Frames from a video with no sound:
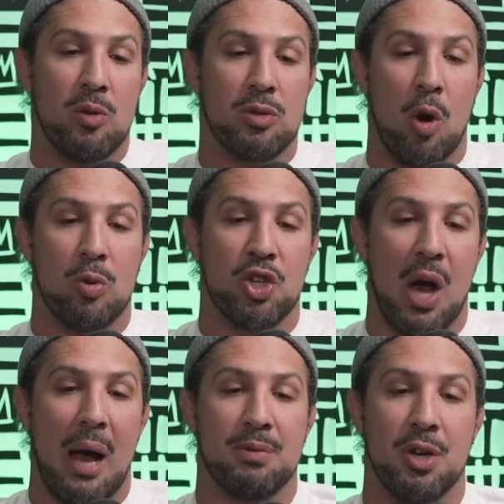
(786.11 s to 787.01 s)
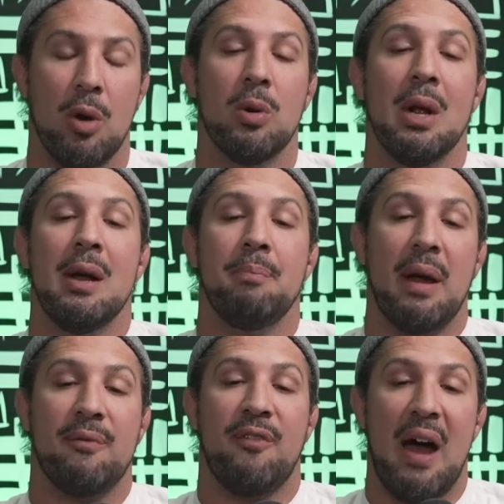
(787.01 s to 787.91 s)
Use code SCHAUBSHOW.
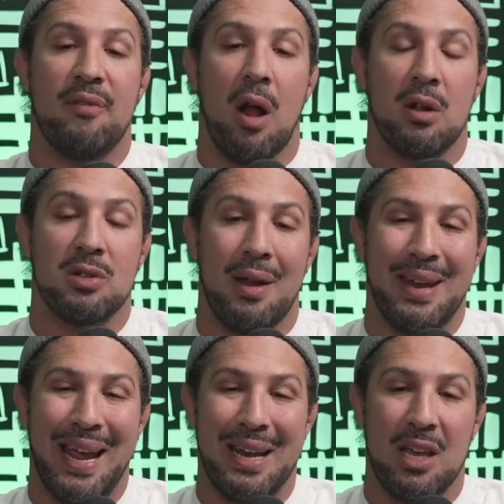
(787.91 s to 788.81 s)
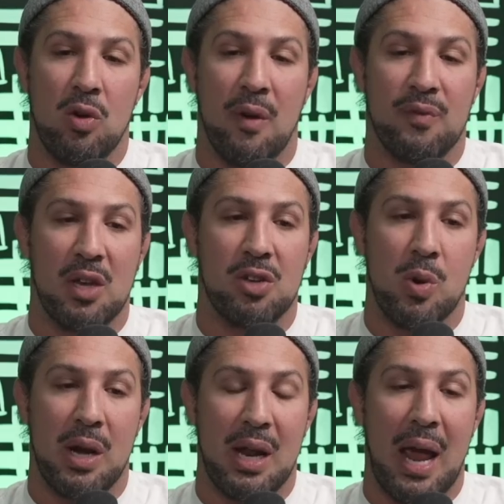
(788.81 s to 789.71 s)
Bet $5 on any UFC
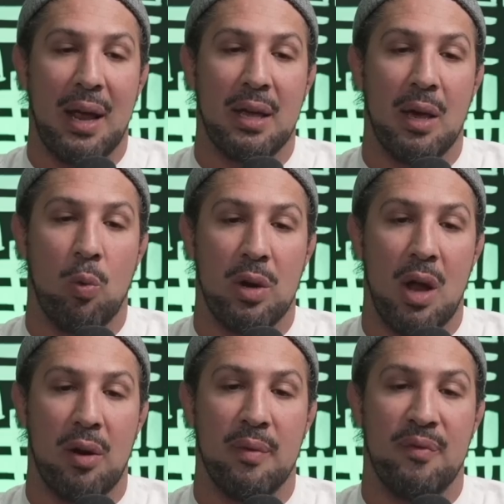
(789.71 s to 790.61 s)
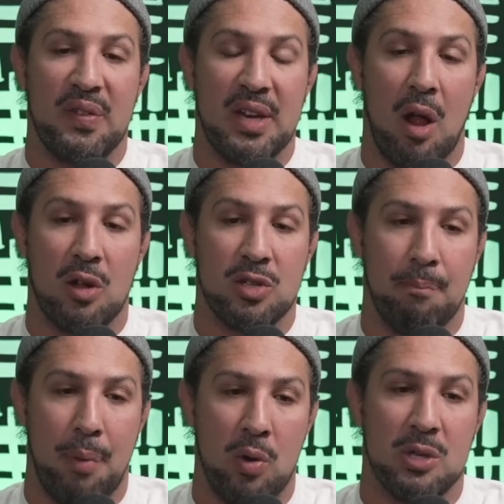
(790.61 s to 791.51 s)
288 and get $150
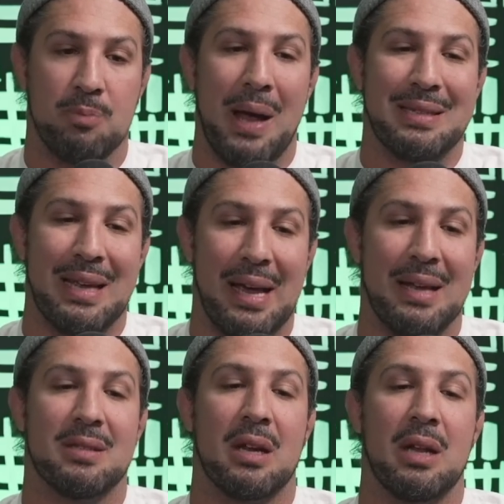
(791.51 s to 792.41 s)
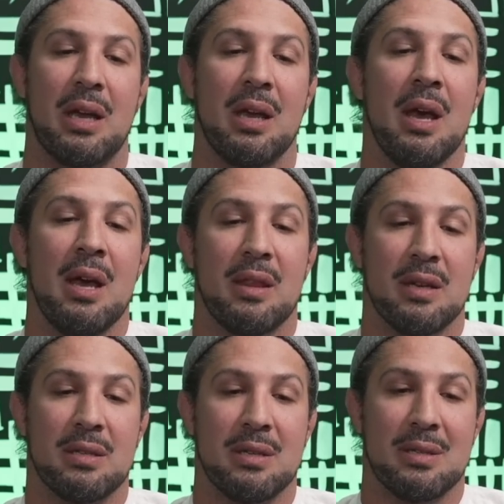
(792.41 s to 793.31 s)
in bonus bets instantly.
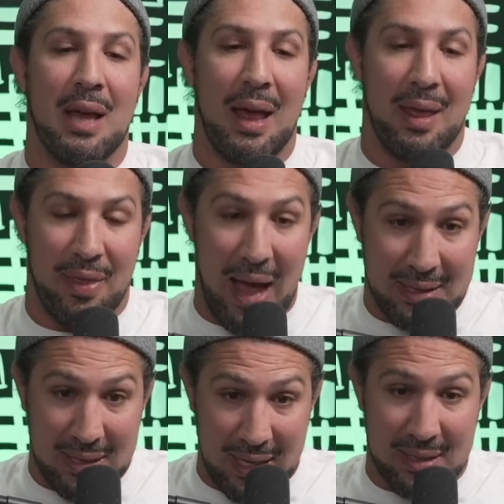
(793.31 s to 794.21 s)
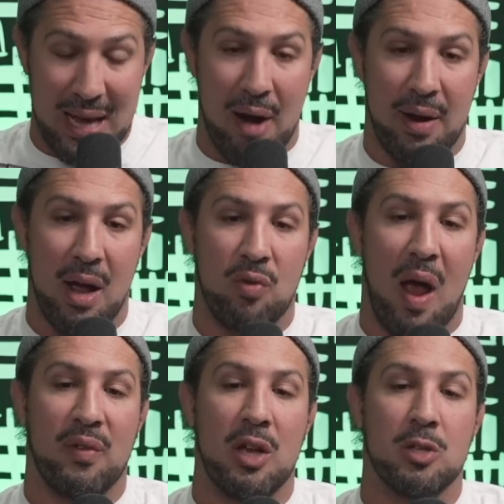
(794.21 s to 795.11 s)
This is that's this Saturday on
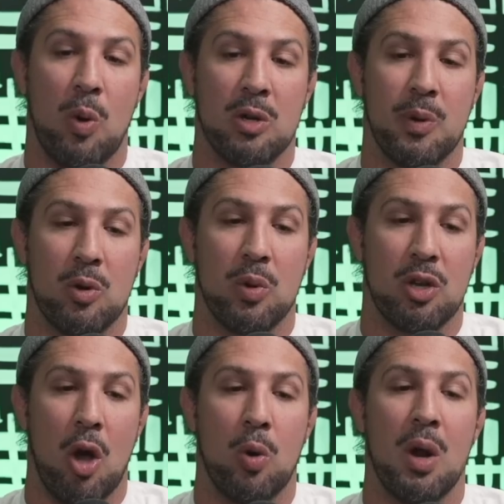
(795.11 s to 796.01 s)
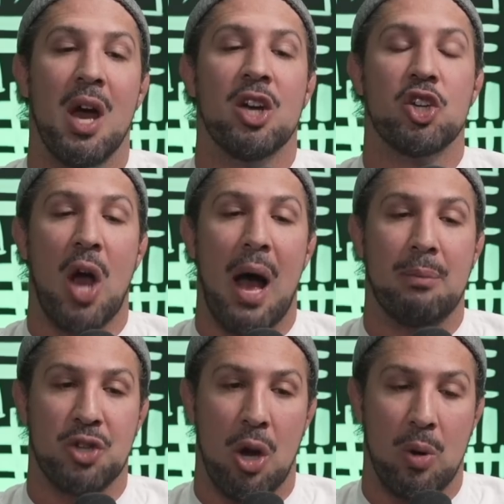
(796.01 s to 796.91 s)
DraftKings Sportsbook with the code
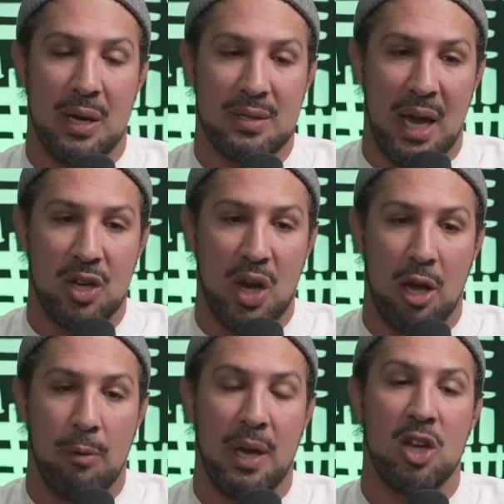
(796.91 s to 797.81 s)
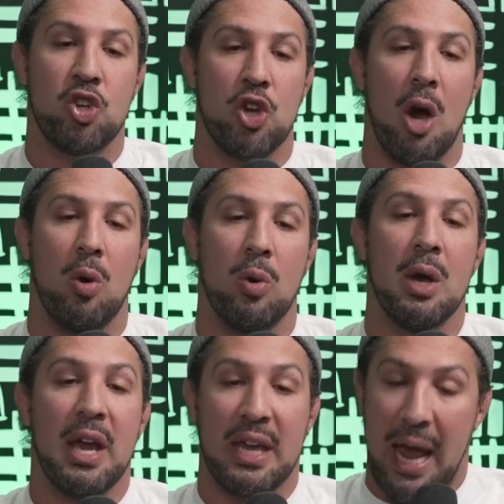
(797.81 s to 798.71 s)
SCHAUBSHOW, S-C-H-A-U-B, SHOW.
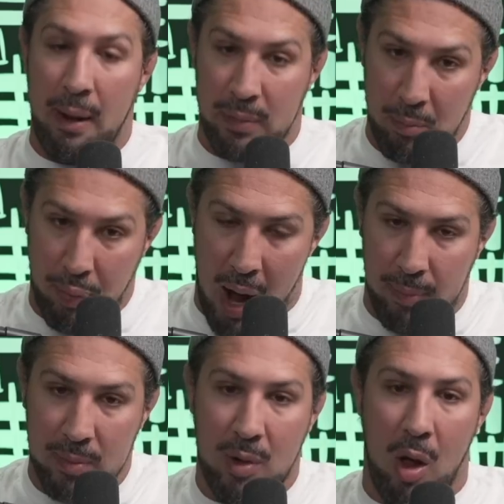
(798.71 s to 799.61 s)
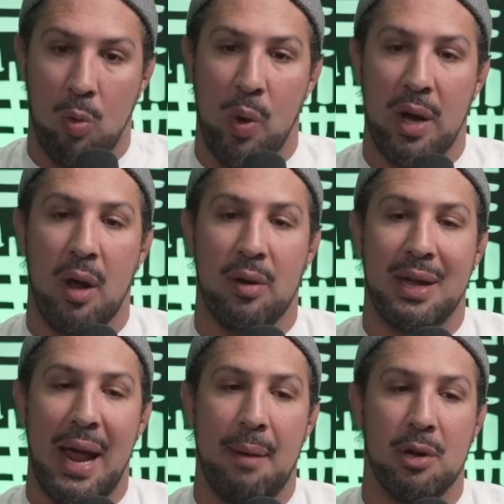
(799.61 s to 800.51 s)
Gambling problem? Call
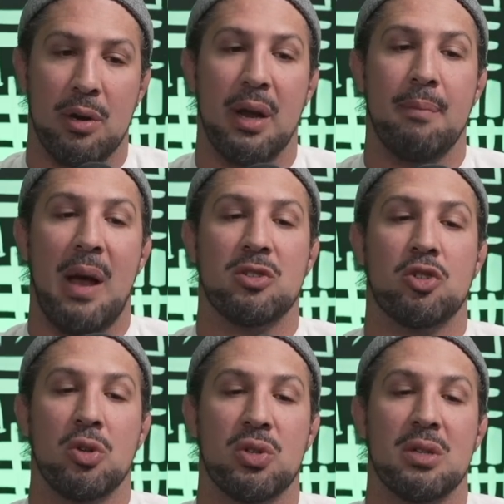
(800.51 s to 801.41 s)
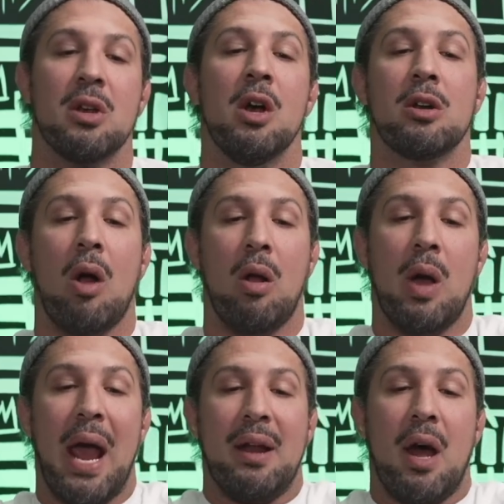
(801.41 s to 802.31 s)
100 gambler in Massachusetts.
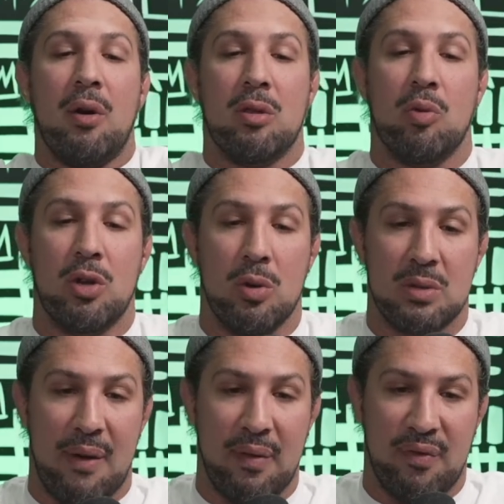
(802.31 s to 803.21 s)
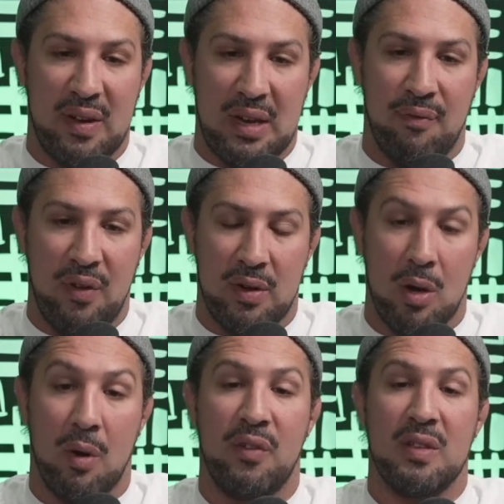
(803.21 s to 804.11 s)
Call
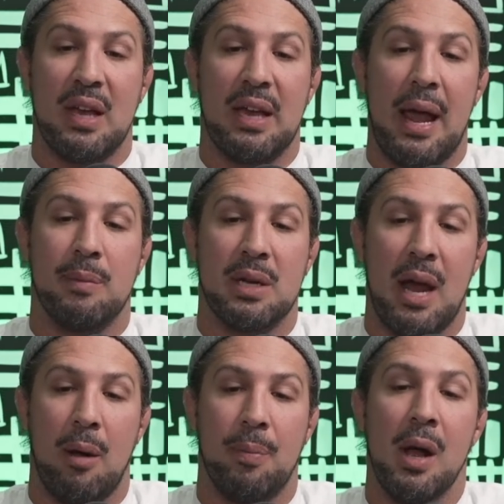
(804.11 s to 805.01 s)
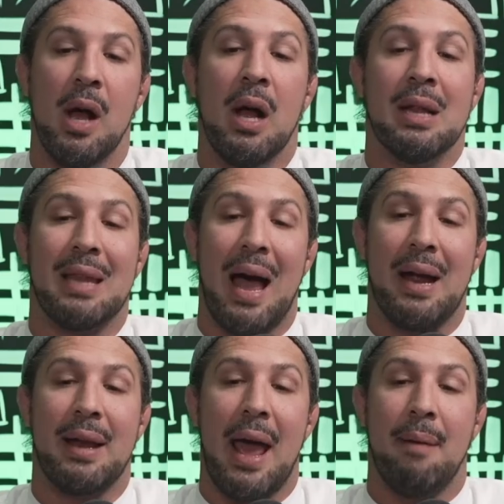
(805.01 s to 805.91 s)
800-327-5050 or visit gamblinghelp.com
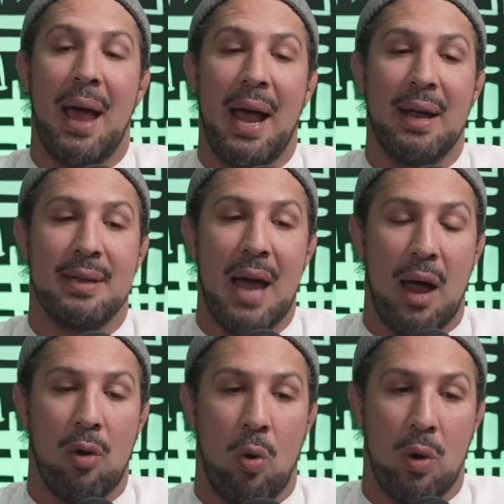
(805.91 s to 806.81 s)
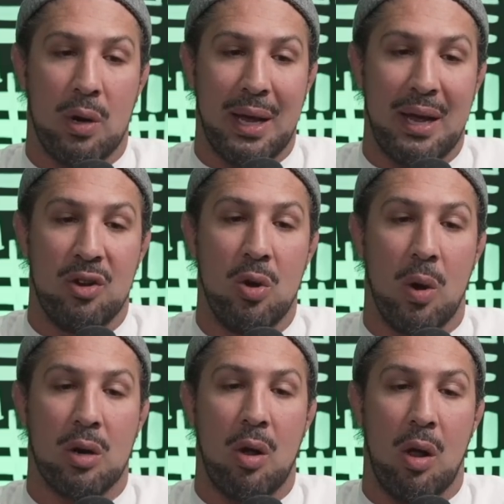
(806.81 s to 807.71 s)
linema.org. In New
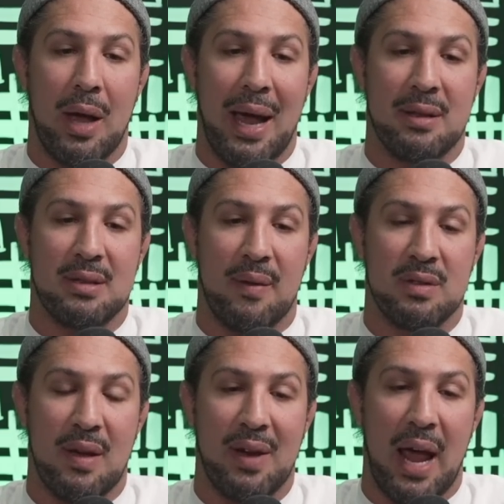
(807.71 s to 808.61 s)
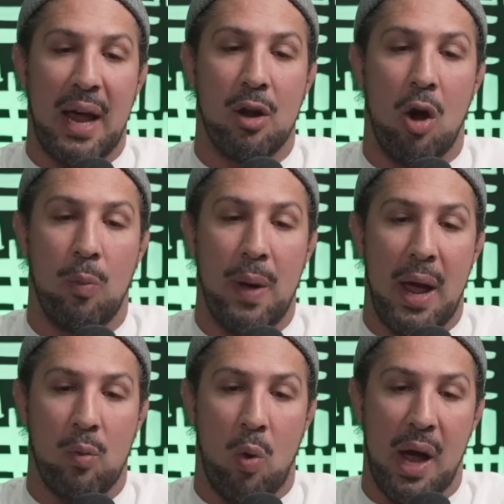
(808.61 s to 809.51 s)
York, call
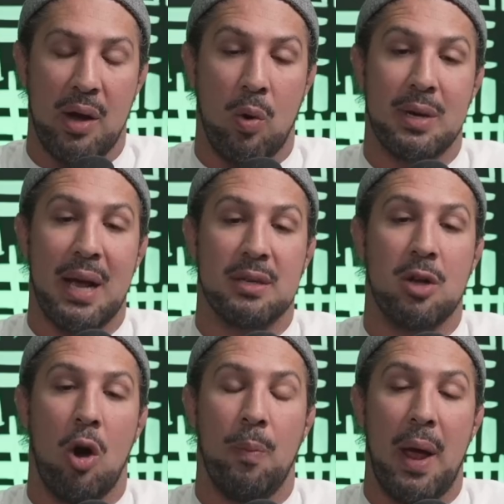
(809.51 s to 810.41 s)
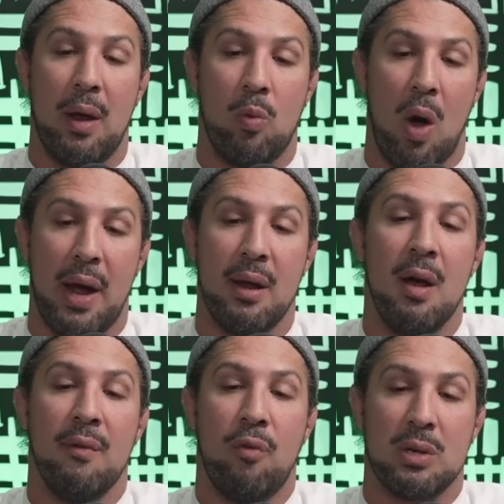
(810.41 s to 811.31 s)
877-8-HOPE-NY or text HOPE-NY
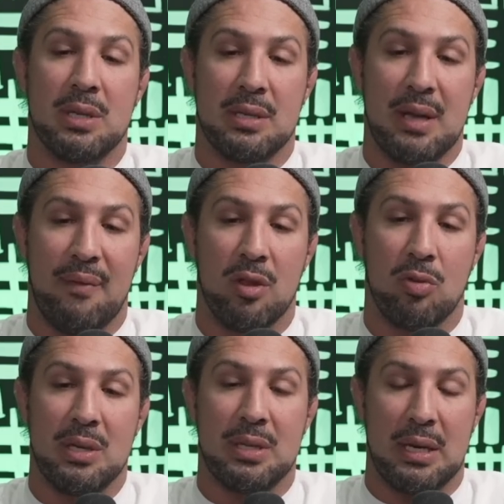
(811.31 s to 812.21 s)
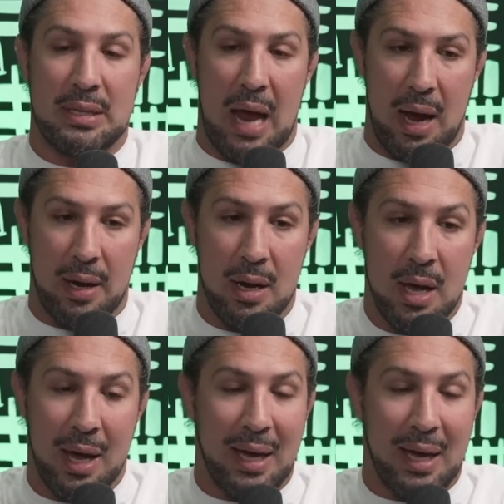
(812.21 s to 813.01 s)
467-369.